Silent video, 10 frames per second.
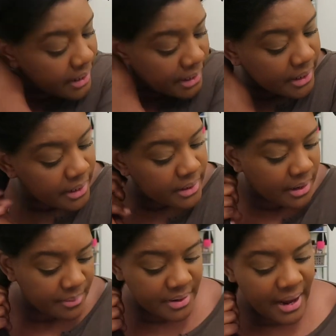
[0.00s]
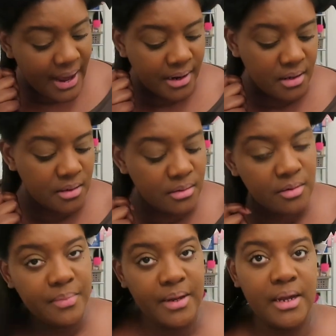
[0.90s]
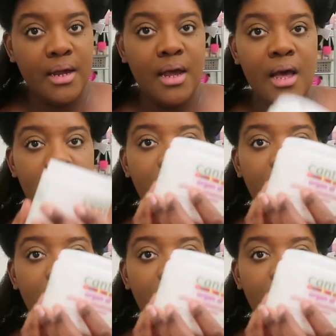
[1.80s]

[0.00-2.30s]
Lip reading: and I'm gonna add a little bit